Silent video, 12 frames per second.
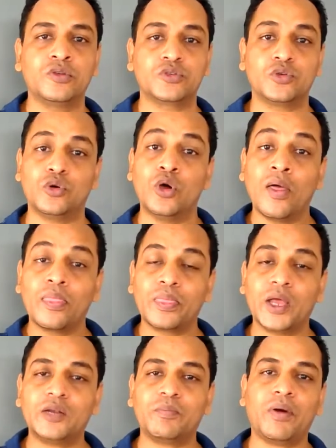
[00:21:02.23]
So,
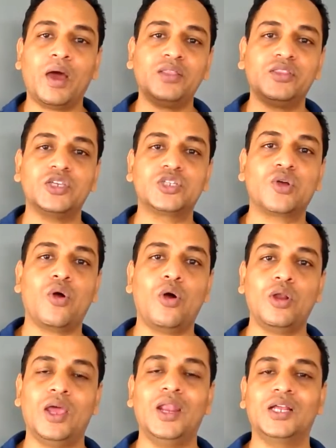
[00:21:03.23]
that path is
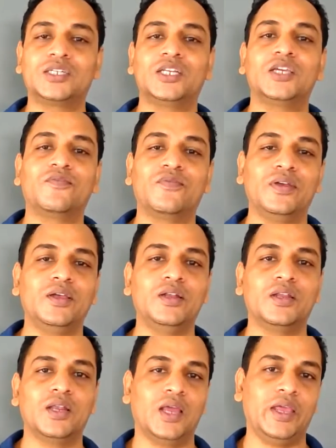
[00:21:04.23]
called electric
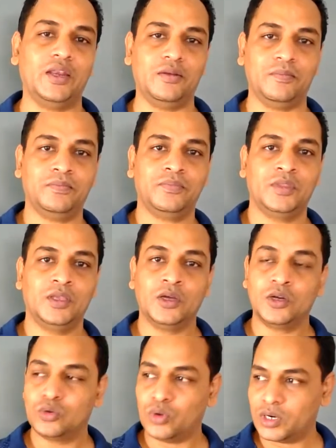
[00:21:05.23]
field line.
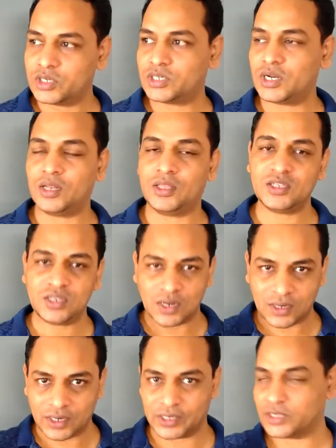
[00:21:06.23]
To understand this,
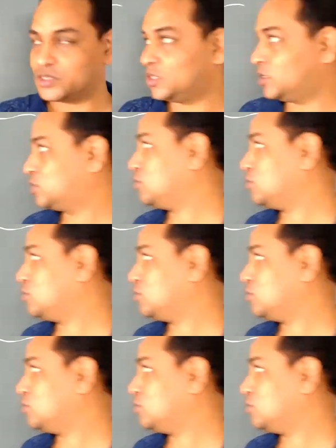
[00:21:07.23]
let us say this